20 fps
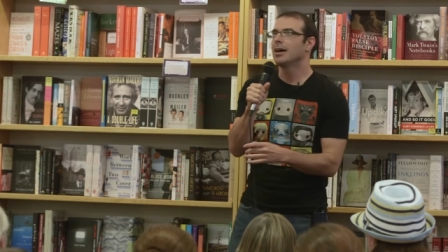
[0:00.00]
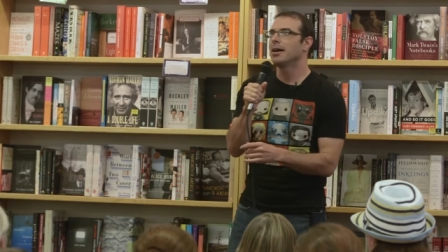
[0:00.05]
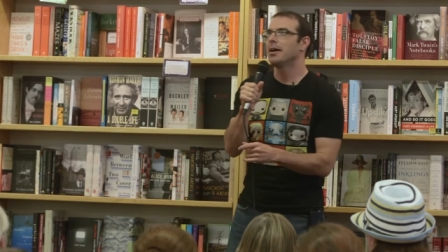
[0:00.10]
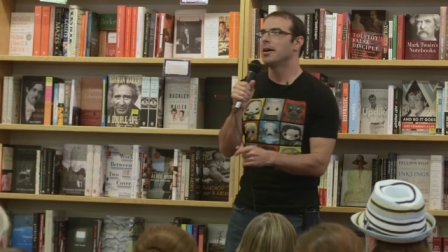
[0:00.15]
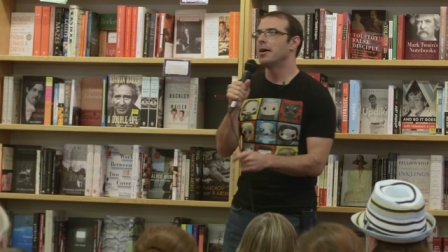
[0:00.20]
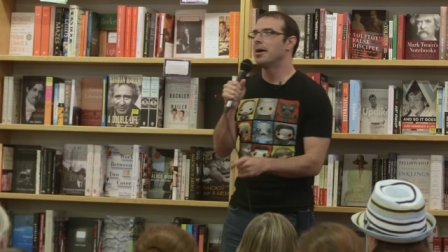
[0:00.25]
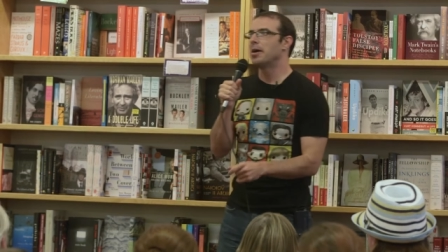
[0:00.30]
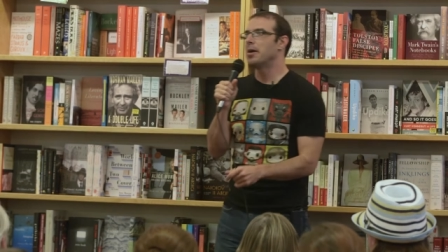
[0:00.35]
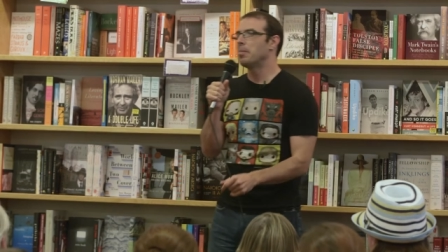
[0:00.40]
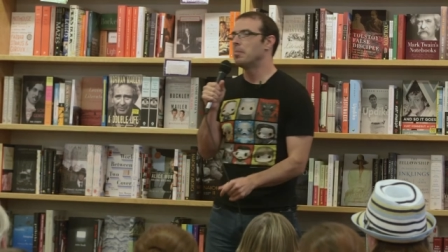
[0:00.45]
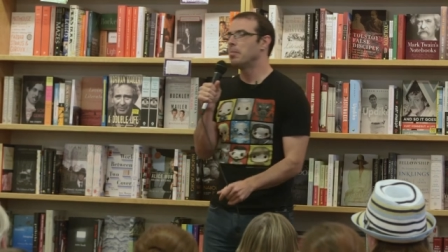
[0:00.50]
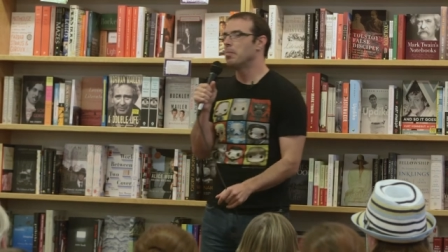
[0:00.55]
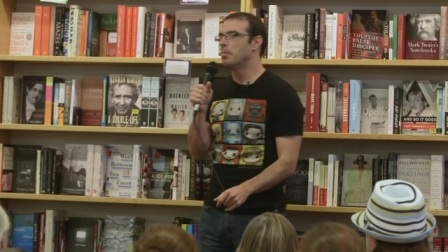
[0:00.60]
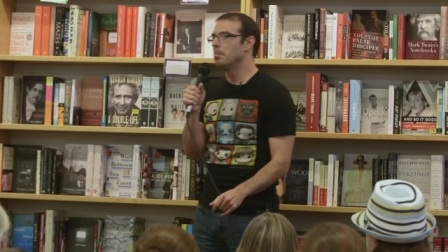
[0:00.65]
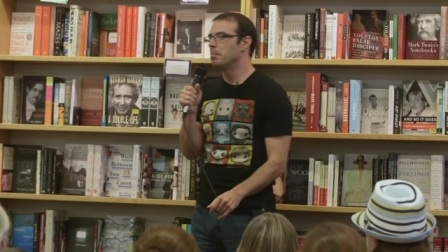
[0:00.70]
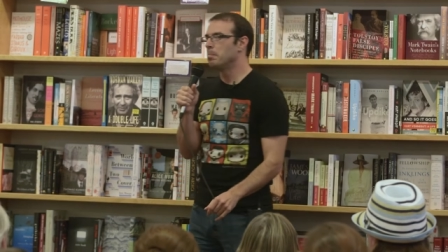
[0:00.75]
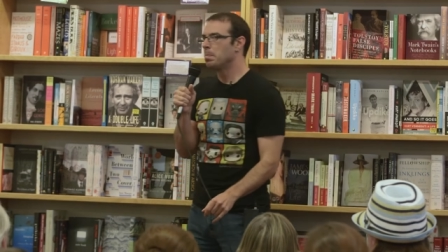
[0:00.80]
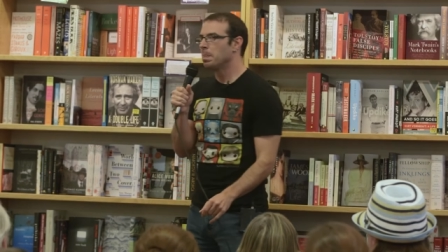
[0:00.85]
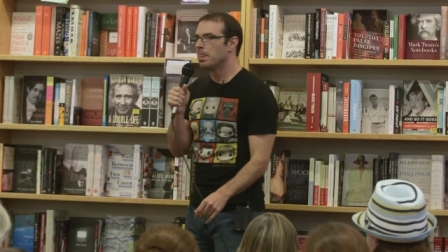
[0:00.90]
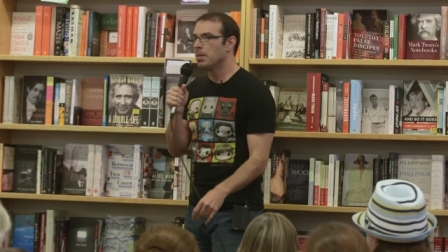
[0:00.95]

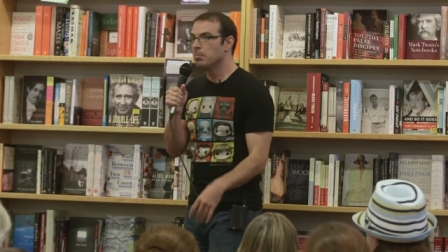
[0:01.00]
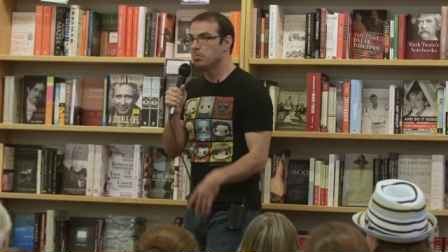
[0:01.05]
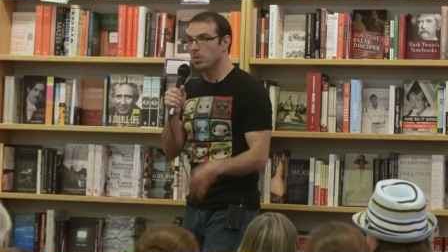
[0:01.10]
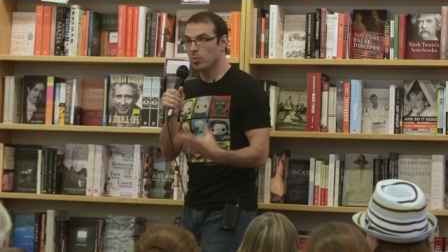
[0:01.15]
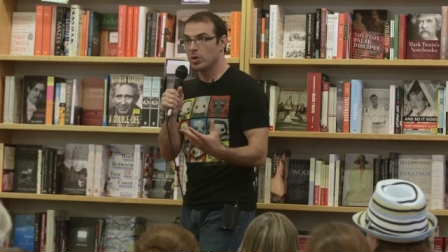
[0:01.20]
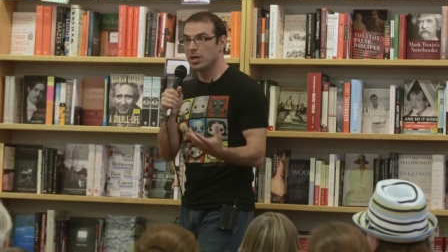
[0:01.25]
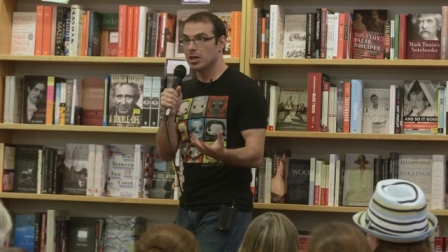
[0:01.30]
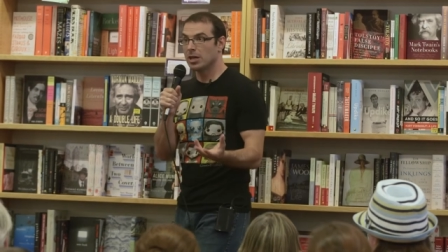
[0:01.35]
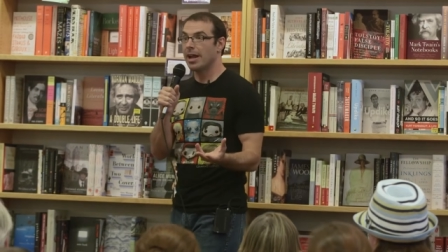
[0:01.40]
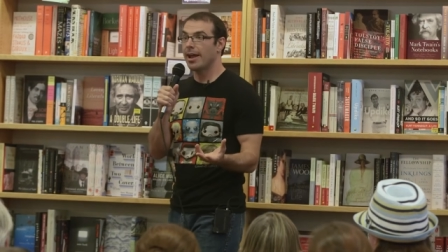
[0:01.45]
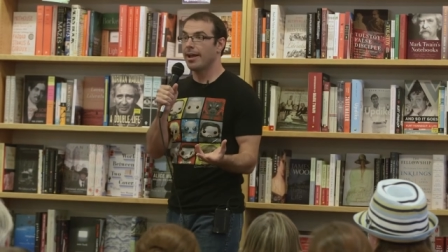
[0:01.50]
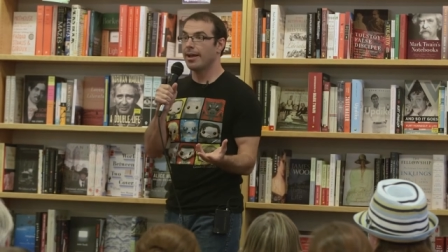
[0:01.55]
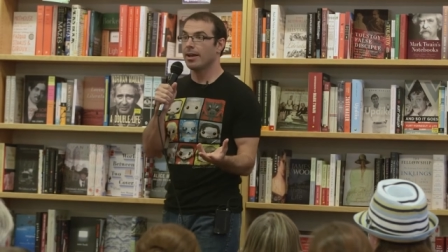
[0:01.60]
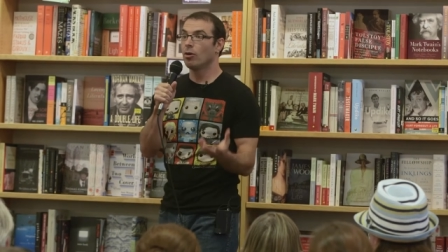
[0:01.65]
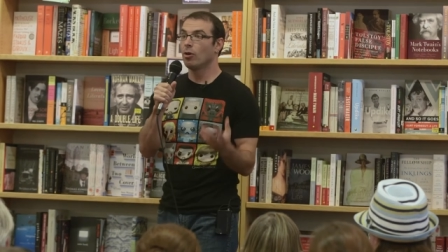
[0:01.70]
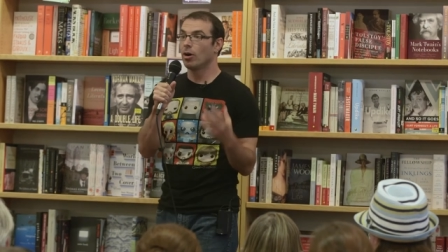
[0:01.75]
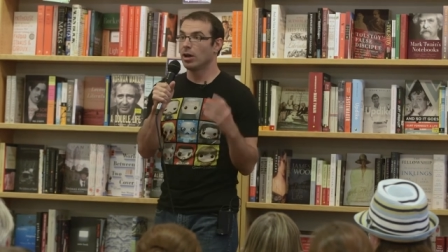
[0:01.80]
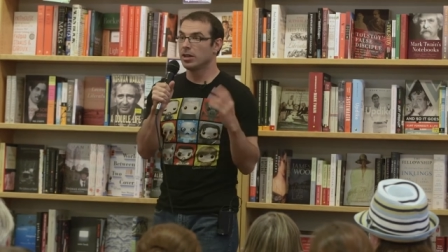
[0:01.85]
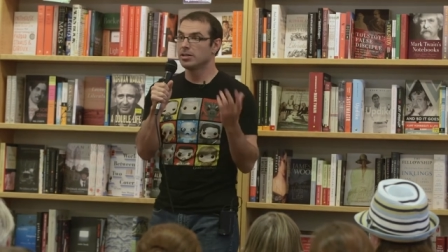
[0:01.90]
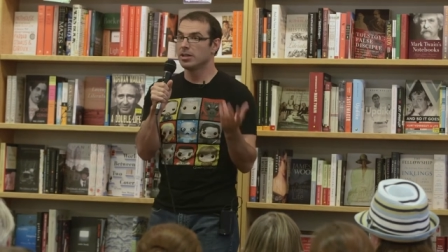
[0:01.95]
Um, but we could hang
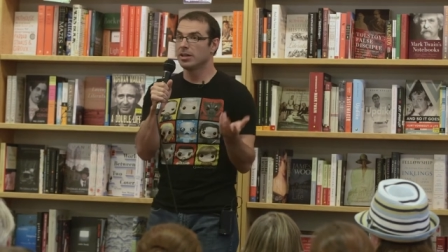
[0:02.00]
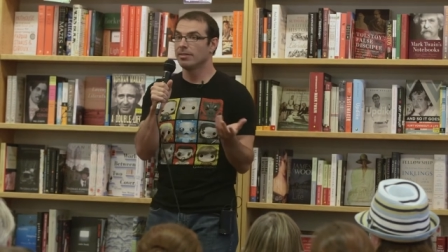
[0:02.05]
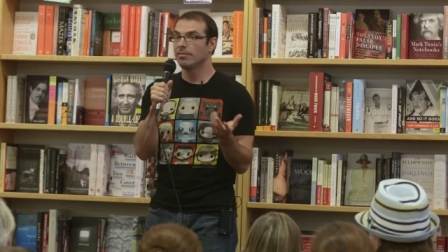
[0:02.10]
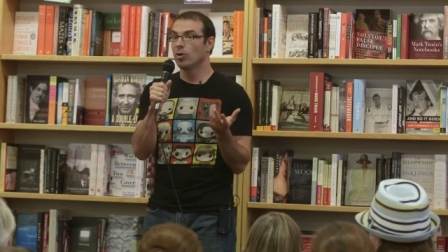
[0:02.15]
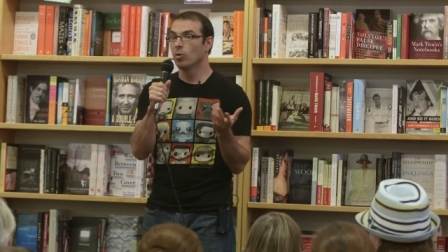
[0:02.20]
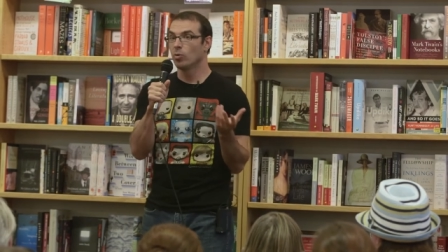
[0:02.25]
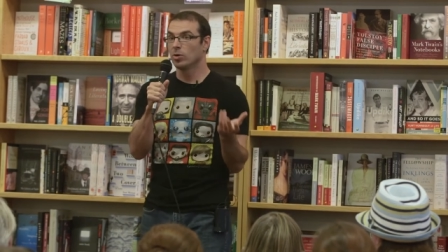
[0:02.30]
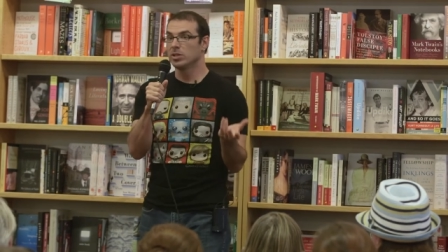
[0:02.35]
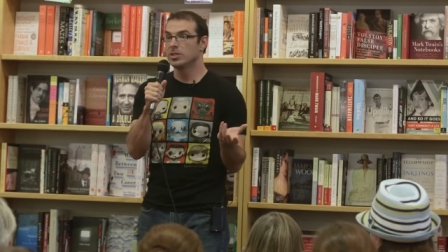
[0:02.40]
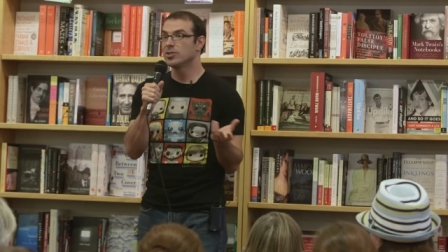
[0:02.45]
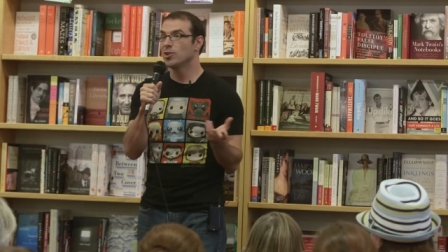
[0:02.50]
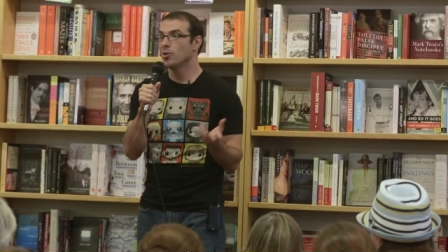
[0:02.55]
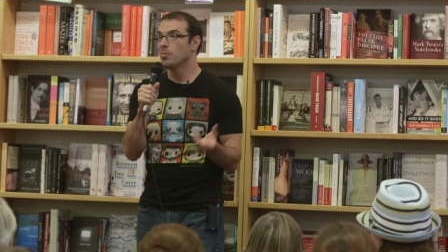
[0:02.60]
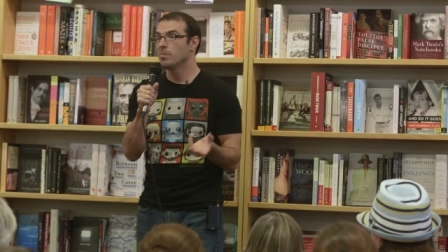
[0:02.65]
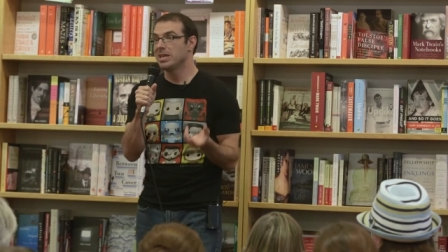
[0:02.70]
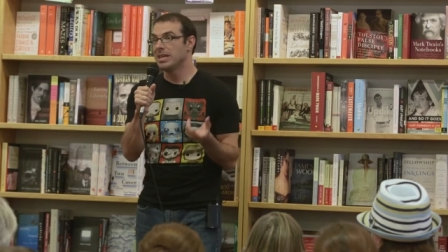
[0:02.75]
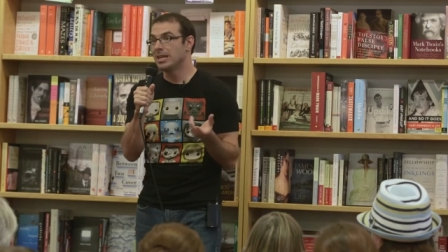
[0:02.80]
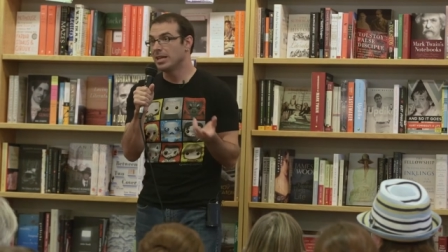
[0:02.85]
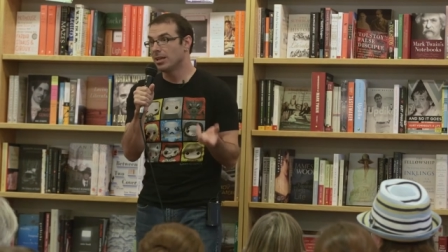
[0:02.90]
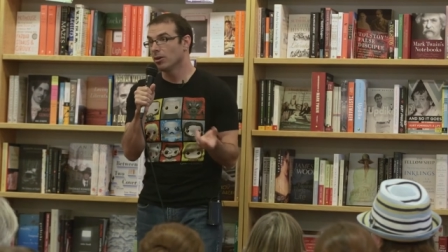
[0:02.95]
on. Denver would still
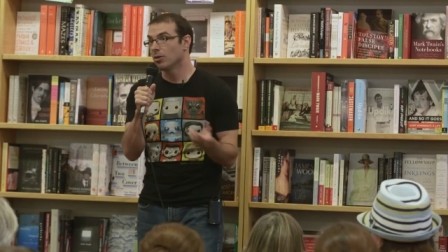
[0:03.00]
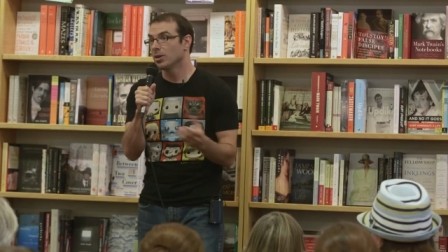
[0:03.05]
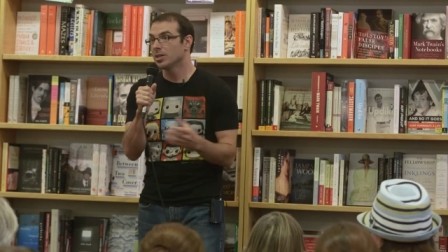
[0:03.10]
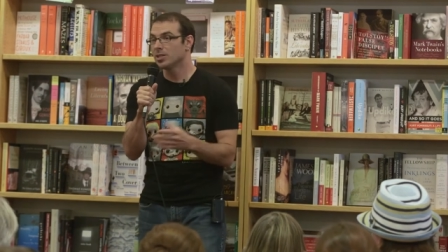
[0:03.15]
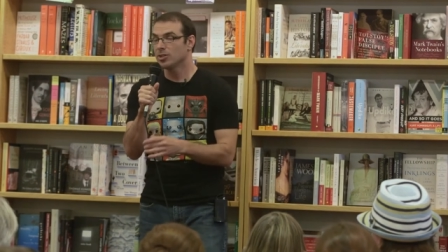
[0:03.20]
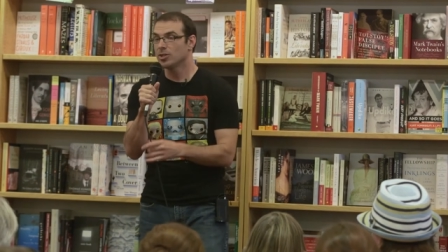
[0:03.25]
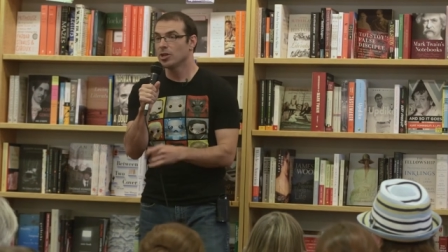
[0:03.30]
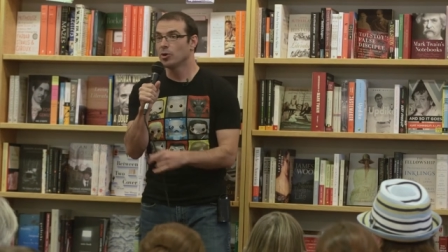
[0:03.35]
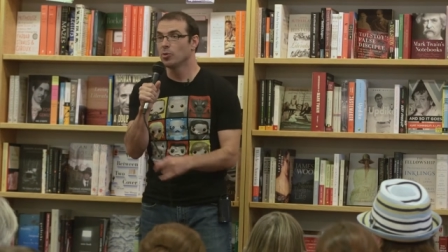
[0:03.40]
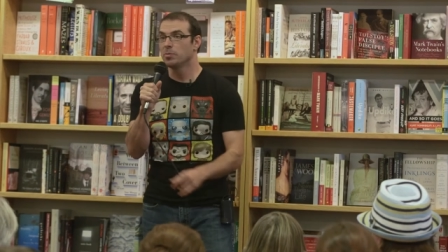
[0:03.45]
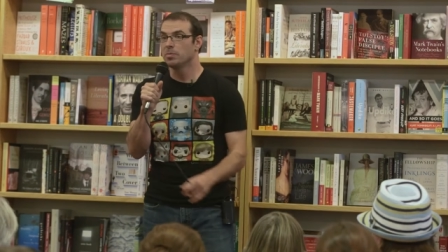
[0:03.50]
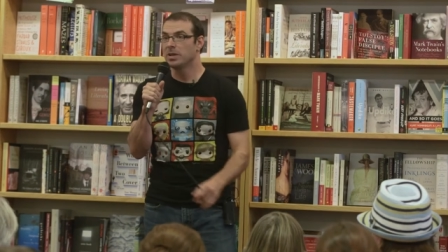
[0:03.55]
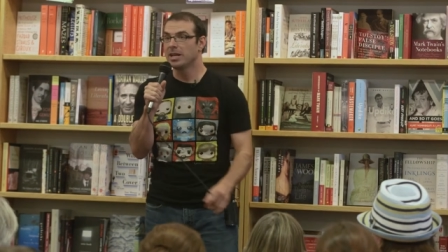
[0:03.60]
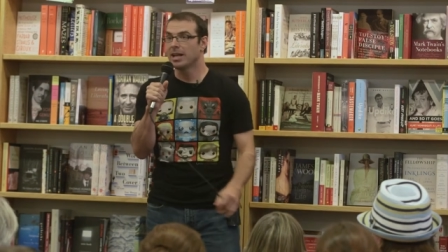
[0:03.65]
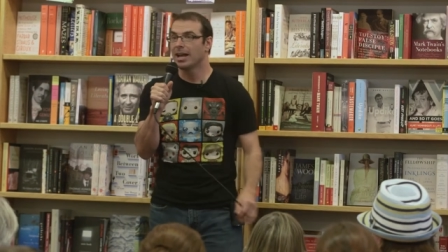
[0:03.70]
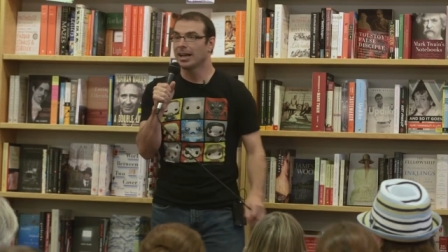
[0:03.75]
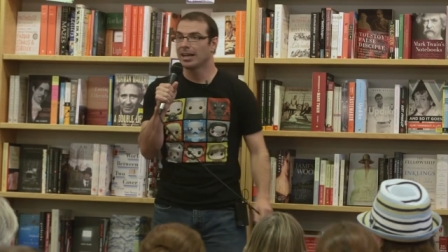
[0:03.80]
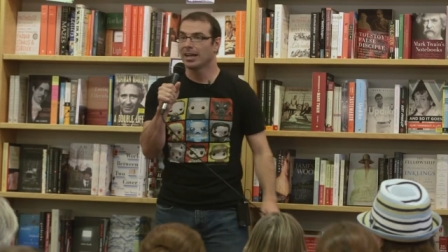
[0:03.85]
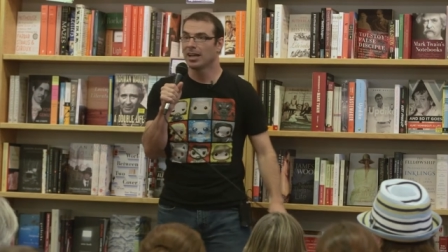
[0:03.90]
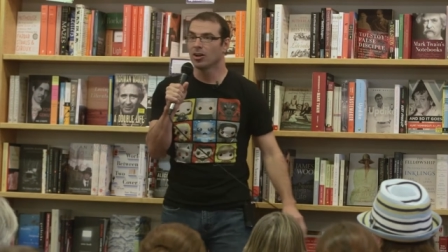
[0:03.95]
be here. It still would be
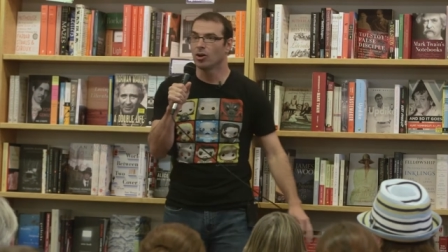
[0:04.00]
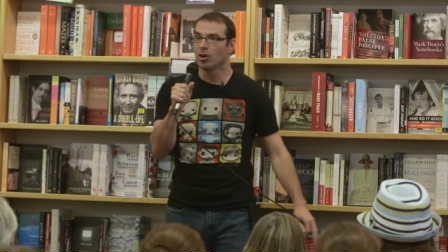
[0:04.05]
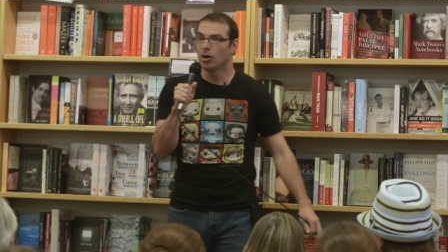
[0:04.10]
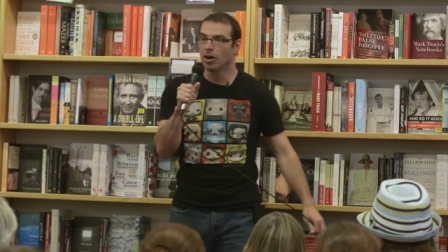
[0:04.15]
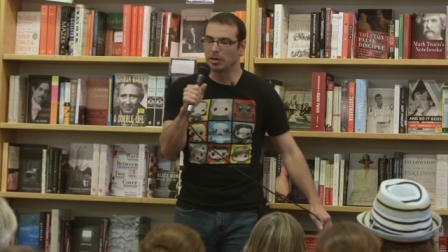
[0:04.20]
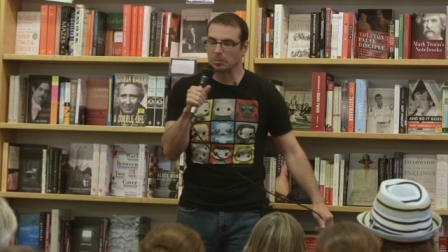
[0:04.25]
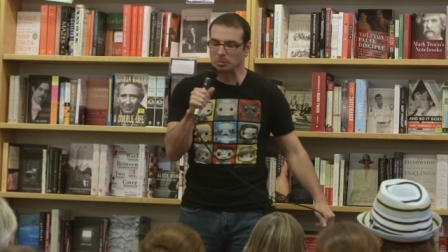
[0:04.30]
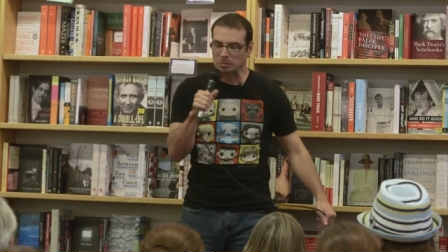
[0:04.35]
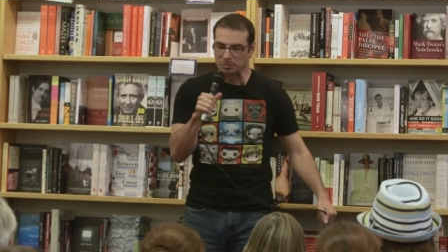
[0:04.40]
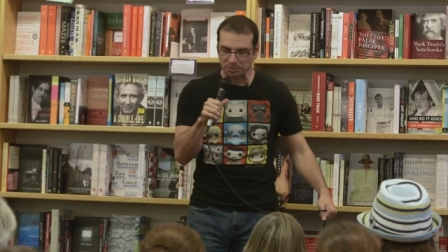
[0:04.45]
hanging on.